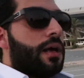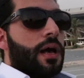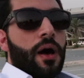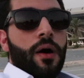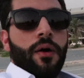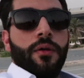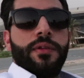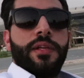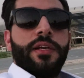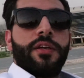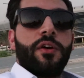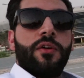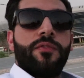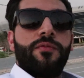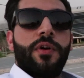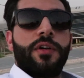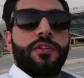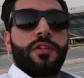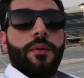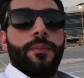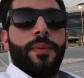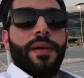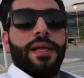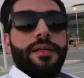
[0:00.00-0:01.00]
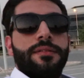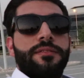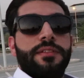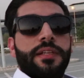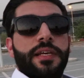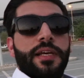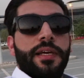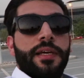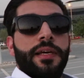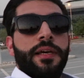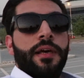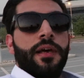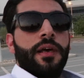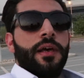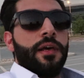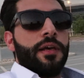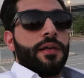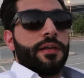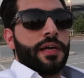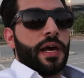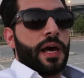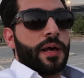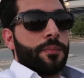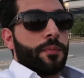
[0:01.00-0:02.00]
on the convertible is the
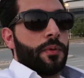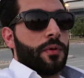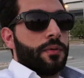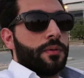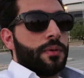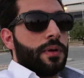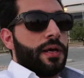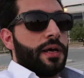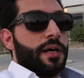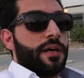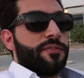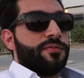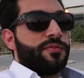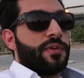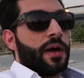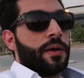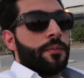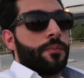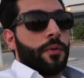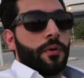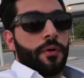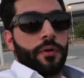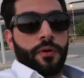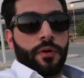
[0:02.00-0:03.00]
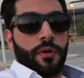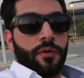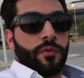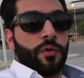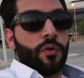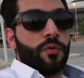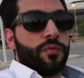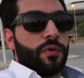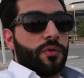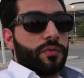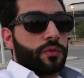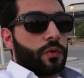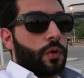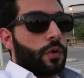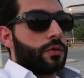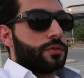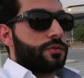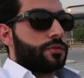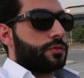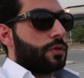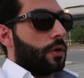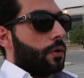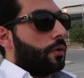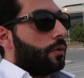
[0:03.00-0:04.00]
carbon uh, fiber roof, of course.
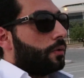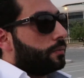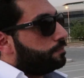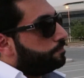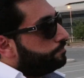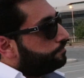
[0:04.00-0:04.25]
So,